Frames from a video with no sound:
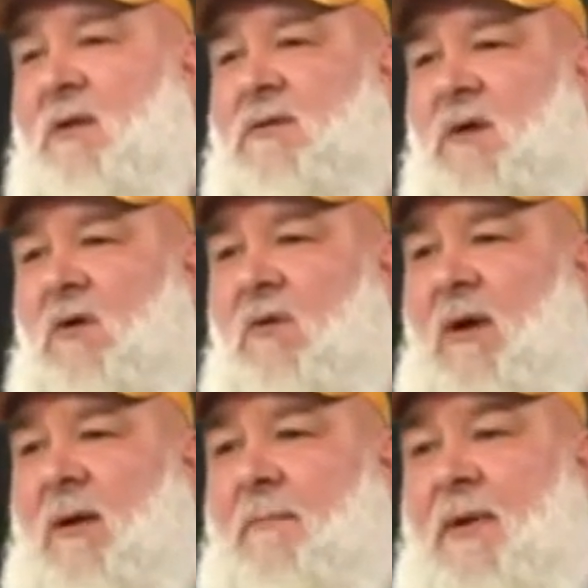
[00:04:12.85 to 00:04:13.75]
So,
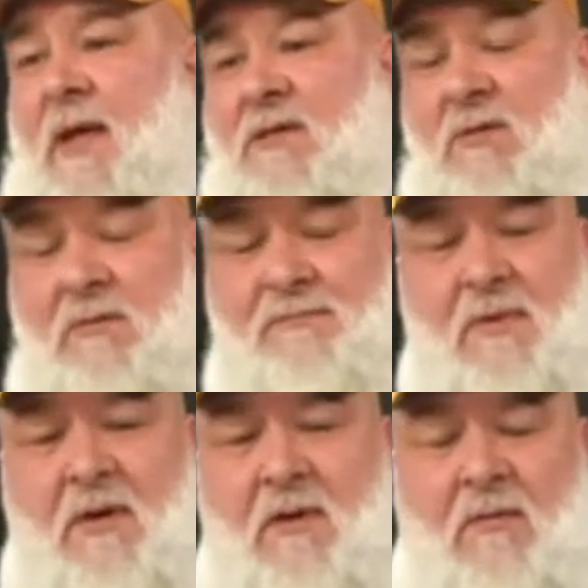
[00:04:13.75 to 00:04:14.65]
uh, but yeah, so
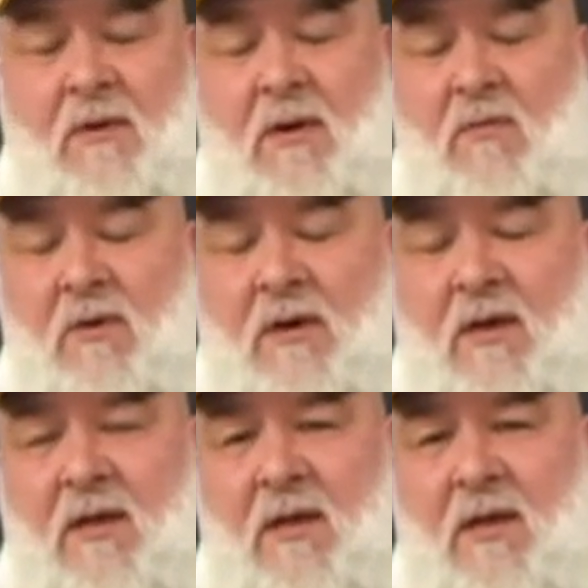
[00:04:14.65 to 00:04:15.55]
gonna gonna work
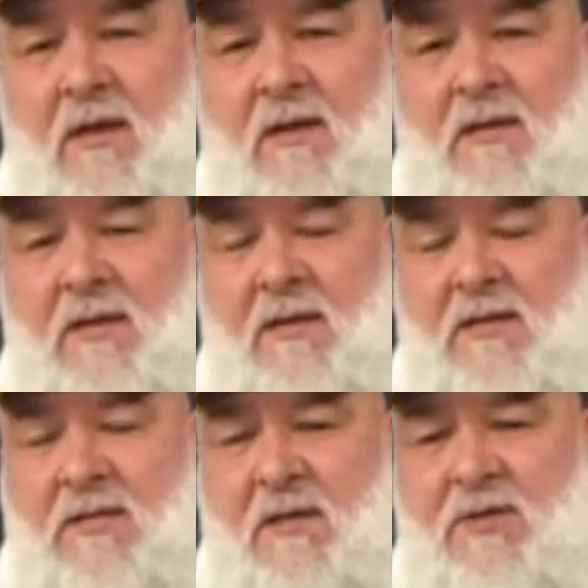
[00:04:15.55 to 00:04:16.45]
in the uh, the
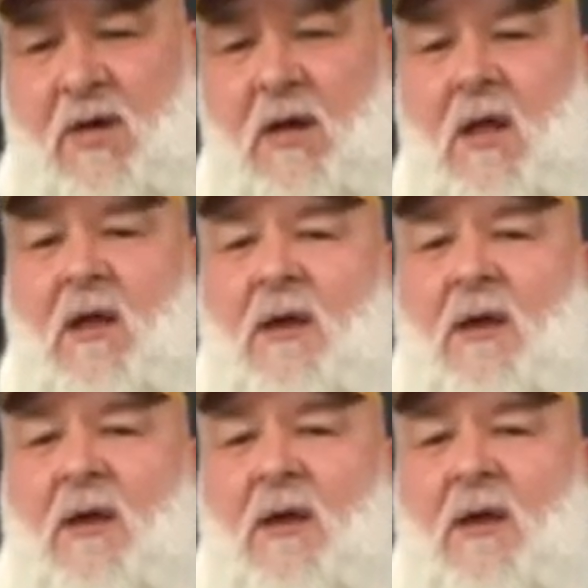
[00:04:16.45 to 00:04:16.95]
uh, slingshot.